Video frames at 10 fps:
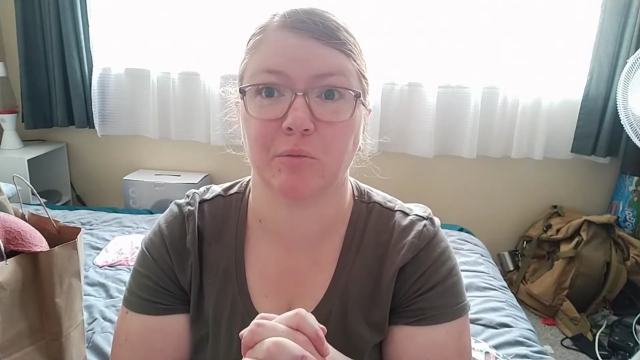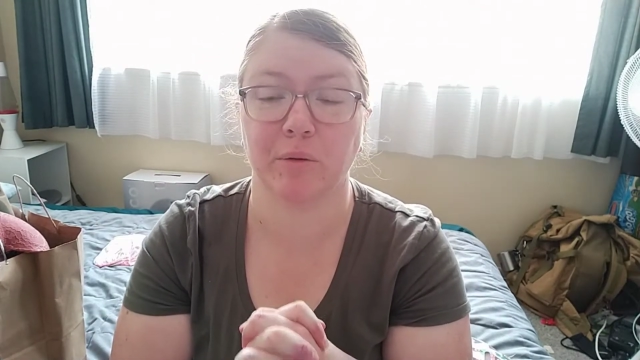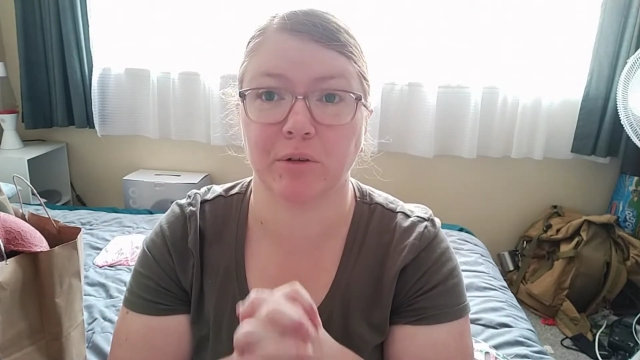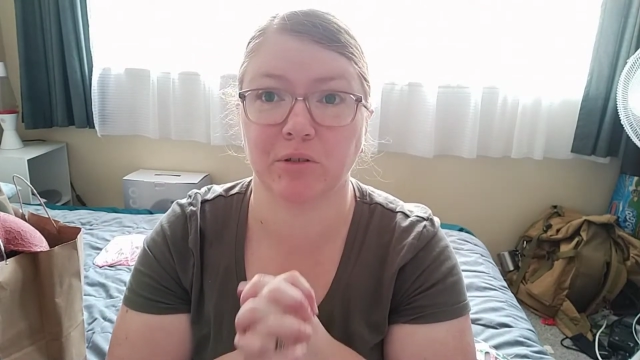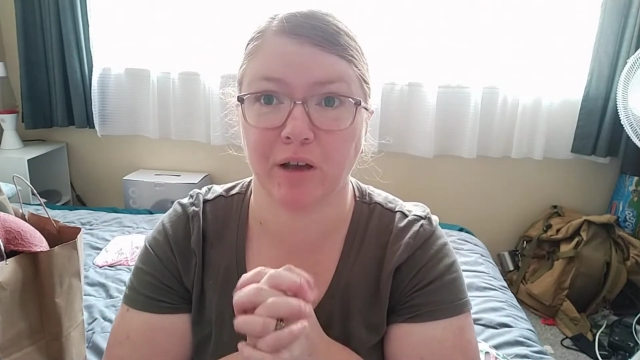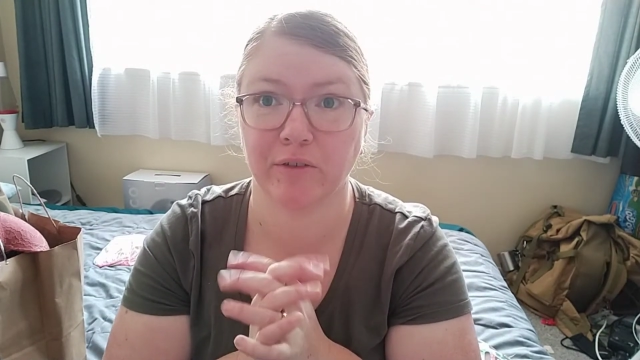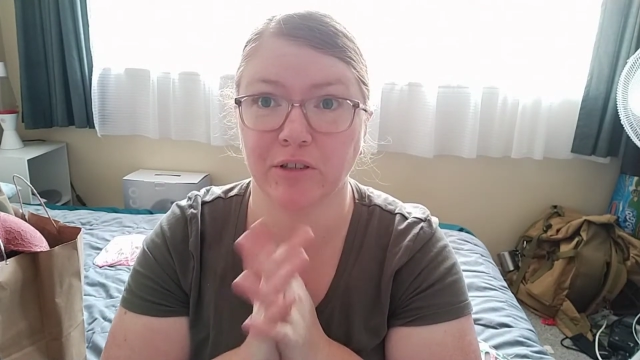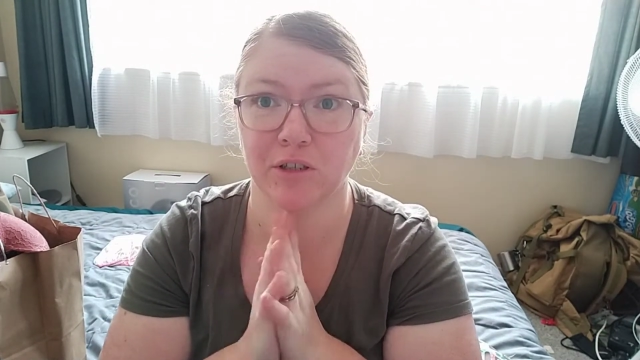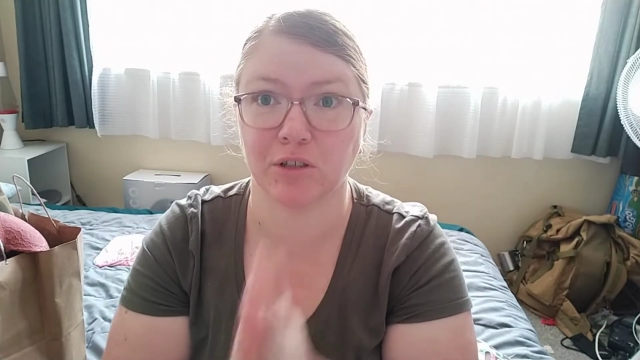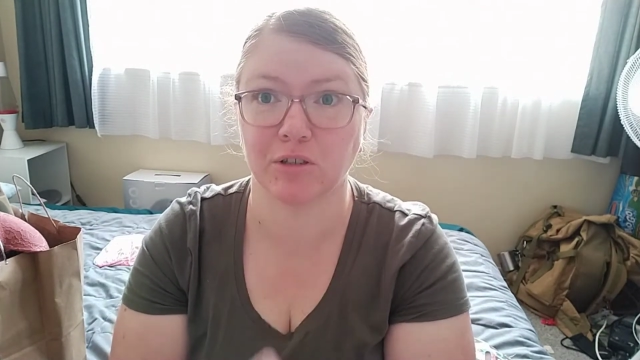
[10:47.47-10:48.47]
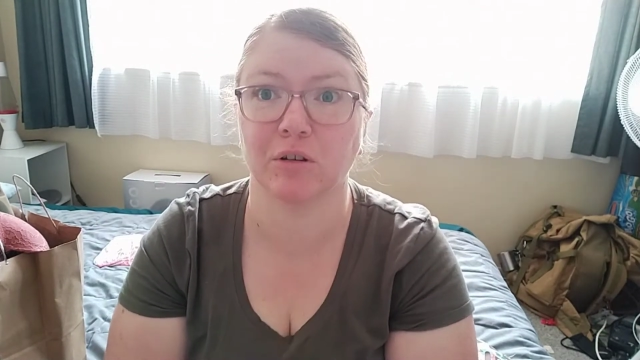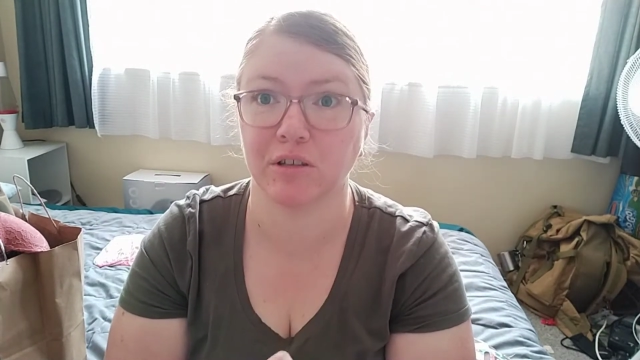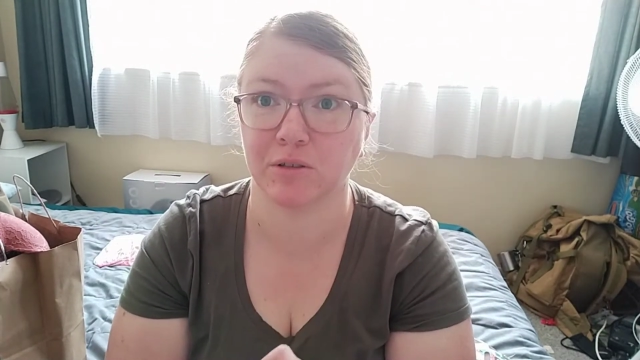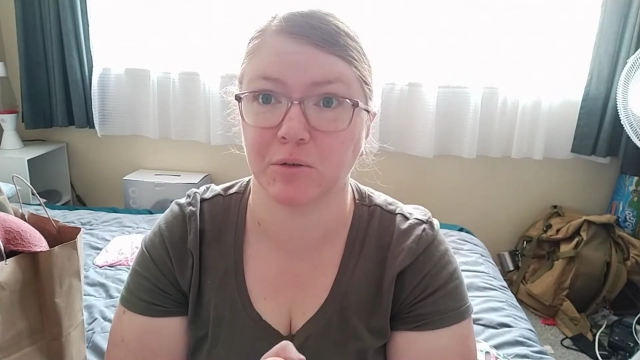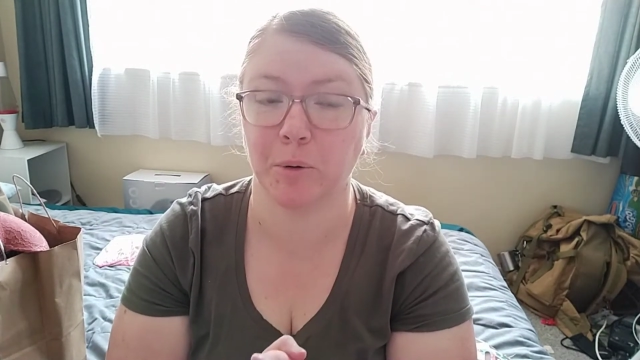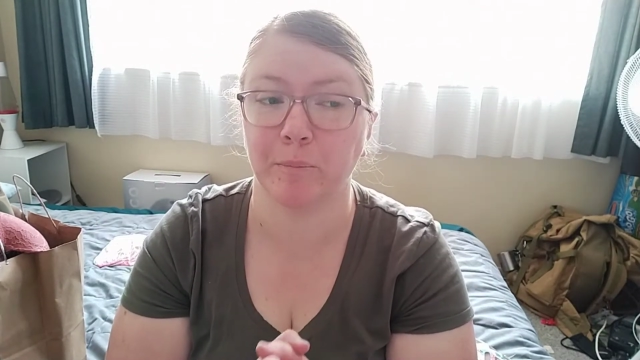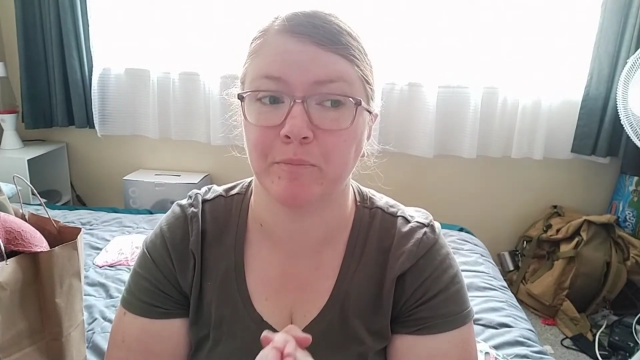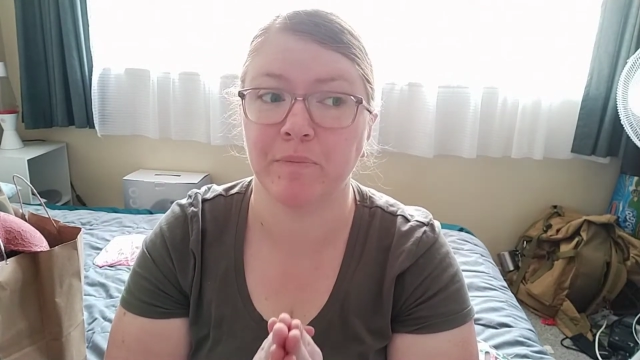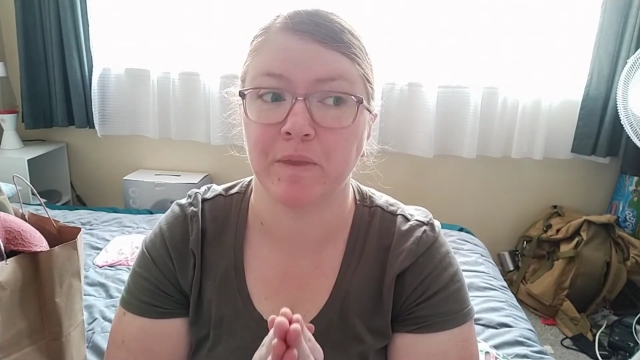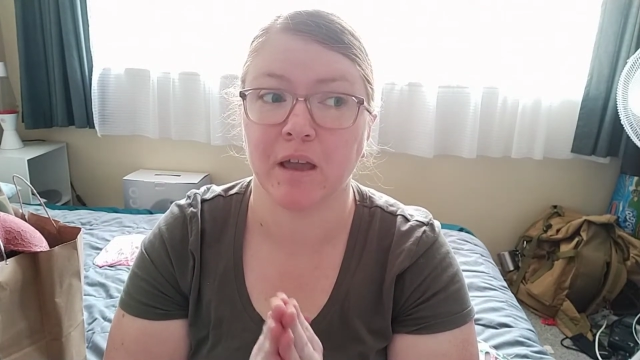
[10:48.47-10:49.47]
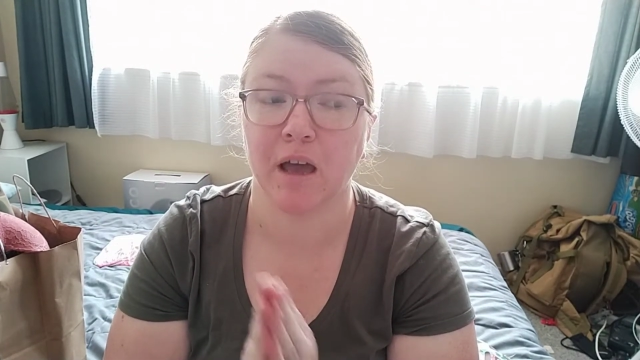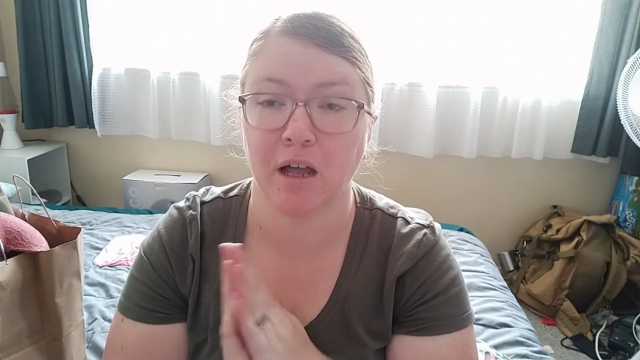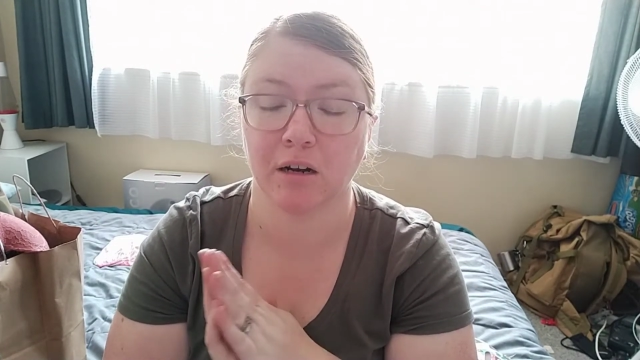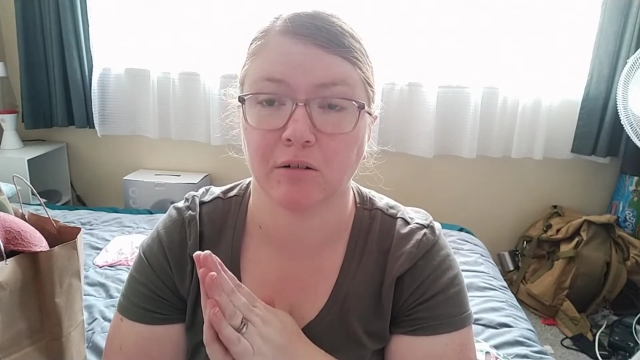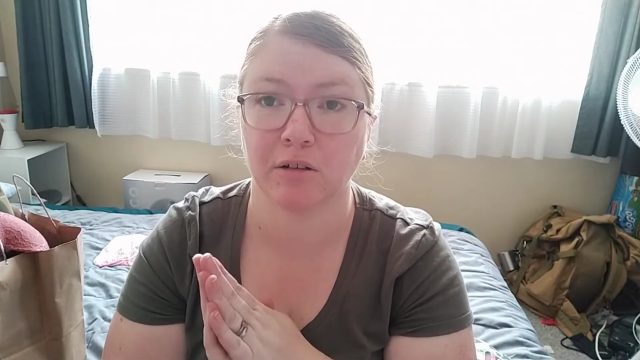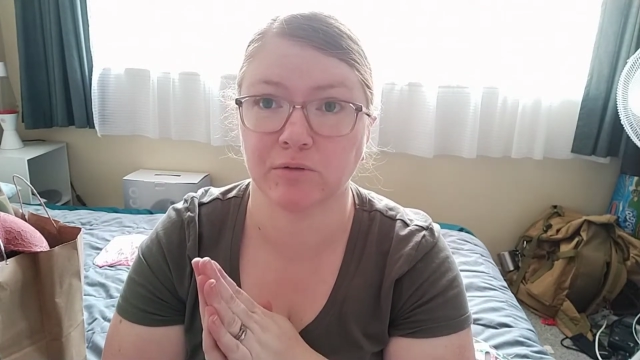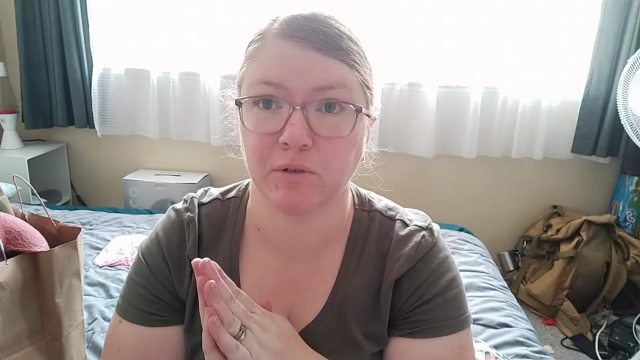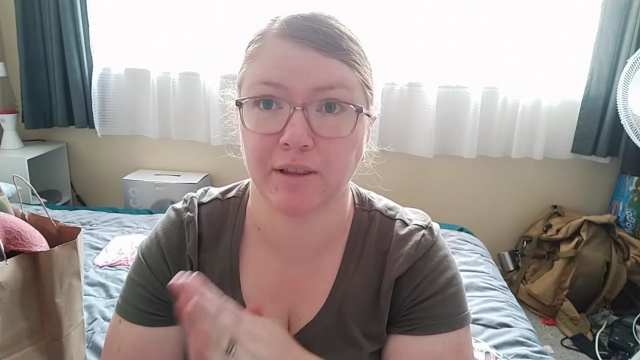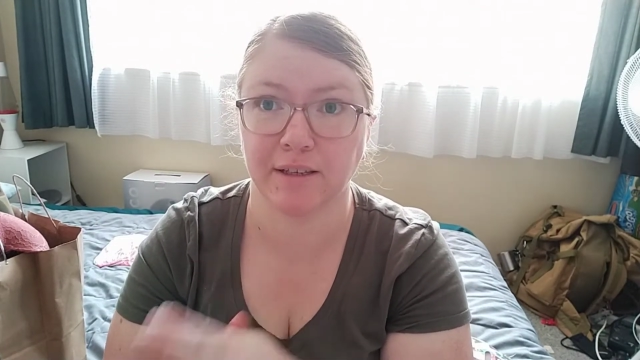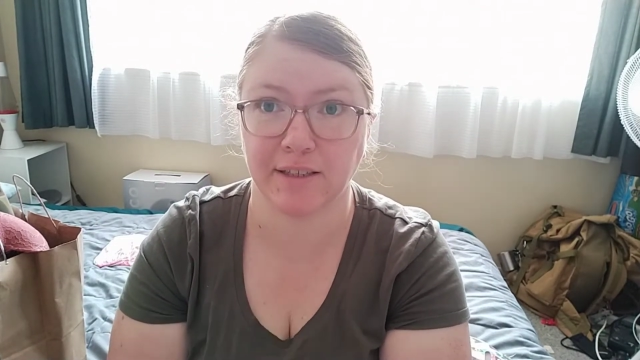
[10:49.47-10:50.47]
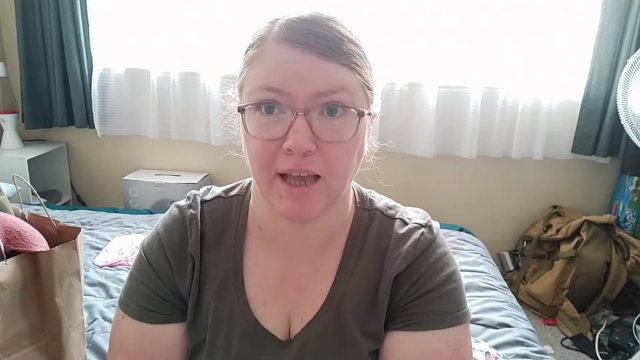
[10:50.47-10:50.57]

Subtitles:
We were driving to the dollar store, and across the road there's the